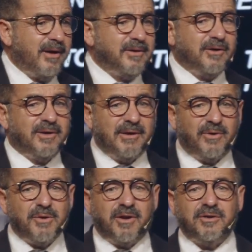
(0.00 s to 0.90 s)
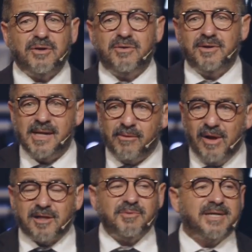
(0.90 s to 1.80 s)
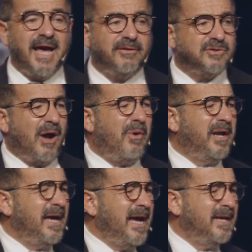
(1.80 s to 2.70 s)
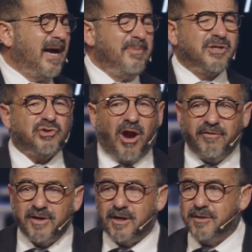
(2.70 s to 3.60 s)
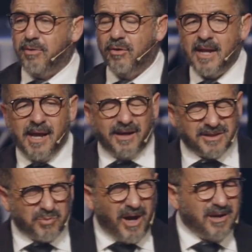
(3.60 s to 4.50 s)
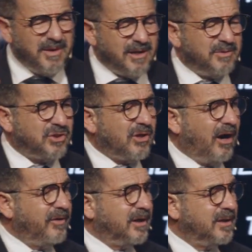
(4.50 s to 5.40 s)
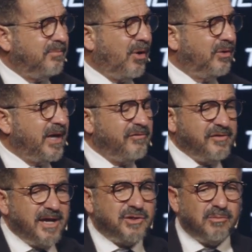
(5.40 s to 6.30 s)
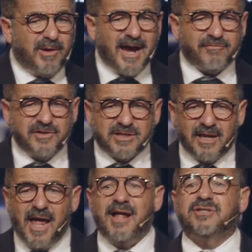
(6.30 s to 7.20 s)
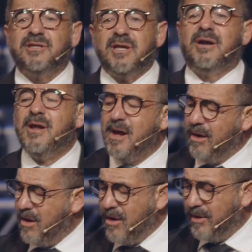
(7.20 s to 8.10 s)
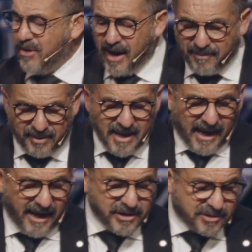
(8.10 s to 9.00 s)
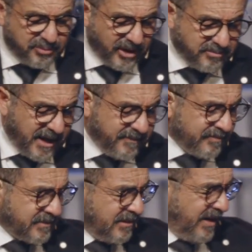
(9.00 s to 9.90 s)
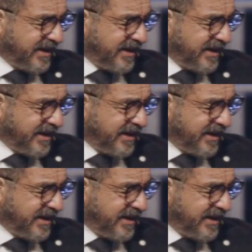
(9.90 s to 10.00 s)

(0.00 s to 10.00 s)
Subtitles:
do you want to do? Welcome to Canada, because I want to eat. I've been starving on the boat. I said, why do you mean you've been starving on the boat? They feed you breakfast and lunch and dinner. Oh, no, I just brought my